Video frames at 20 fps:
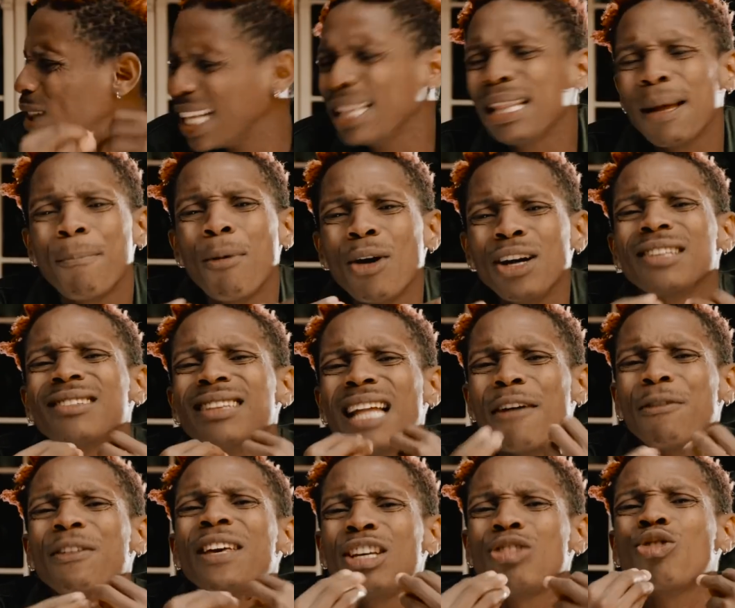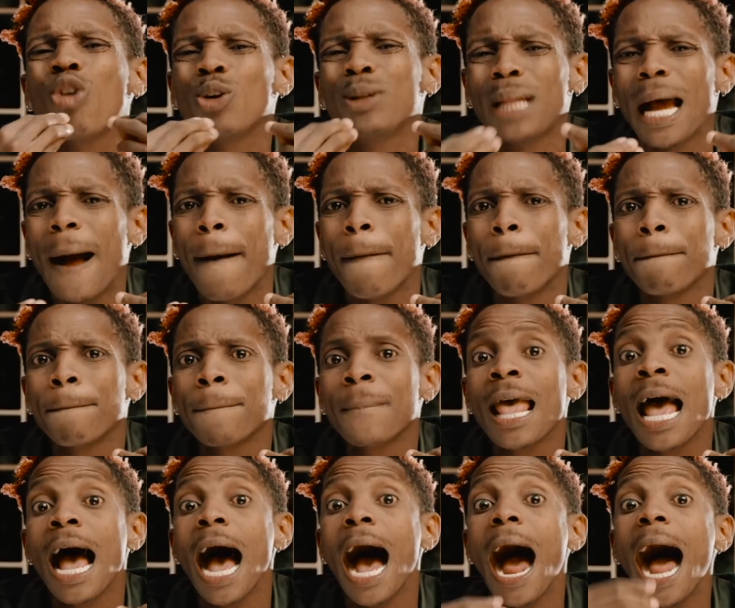sure that the boys love each other.
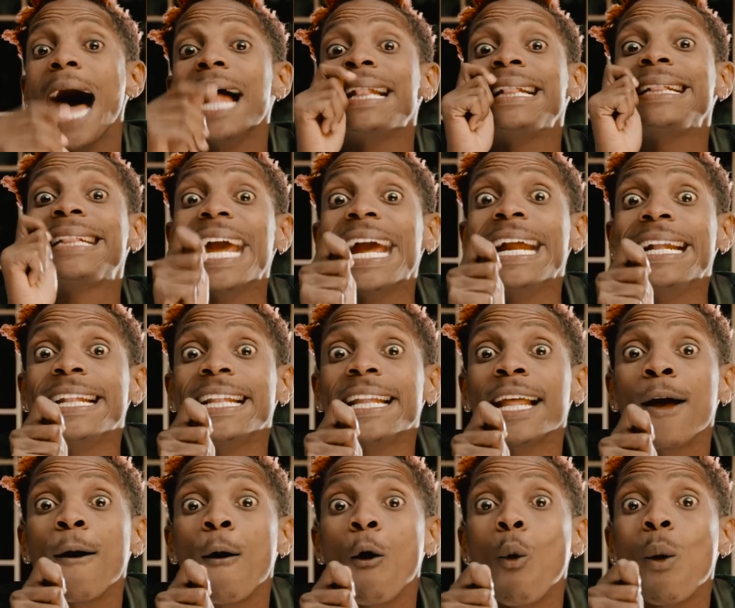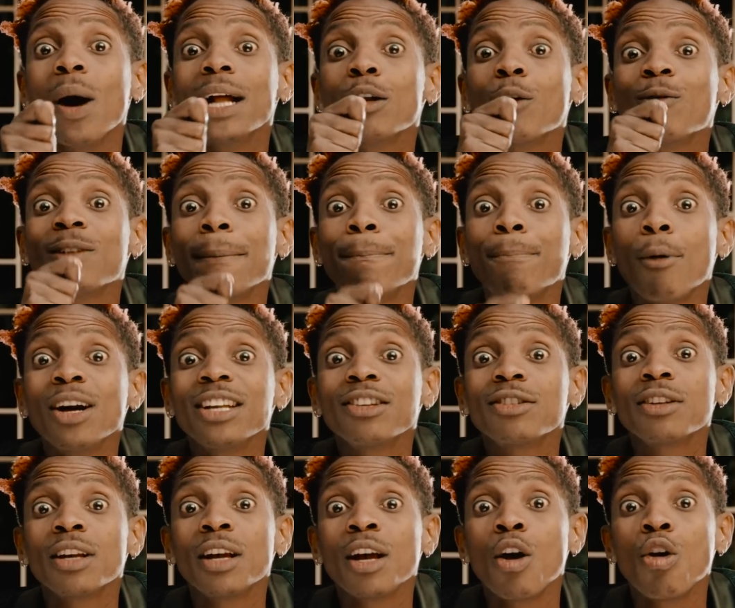And then one of the boys
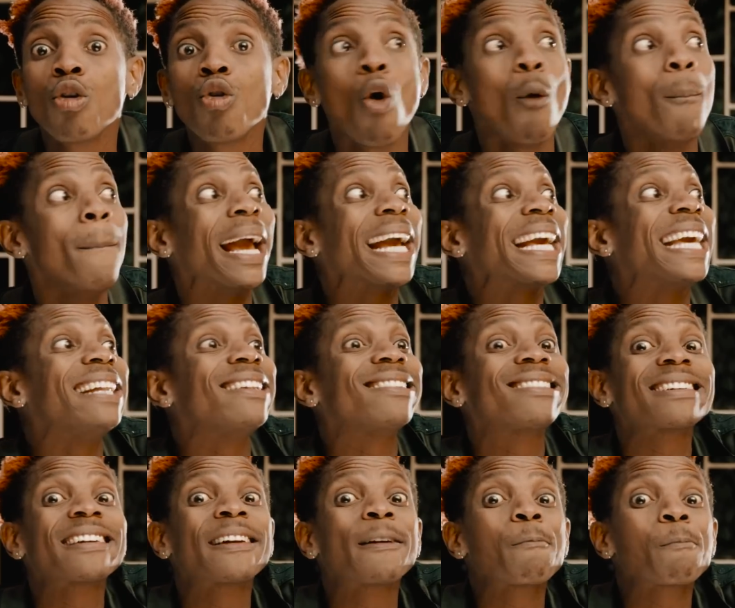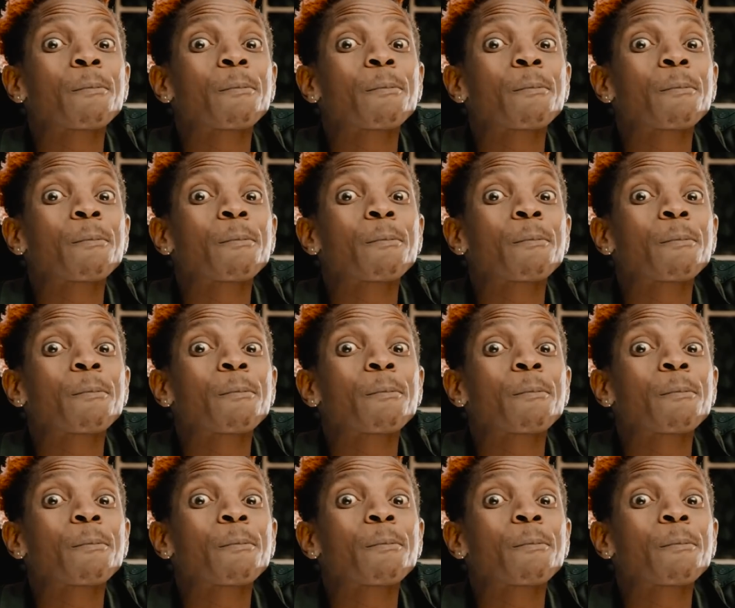go make it.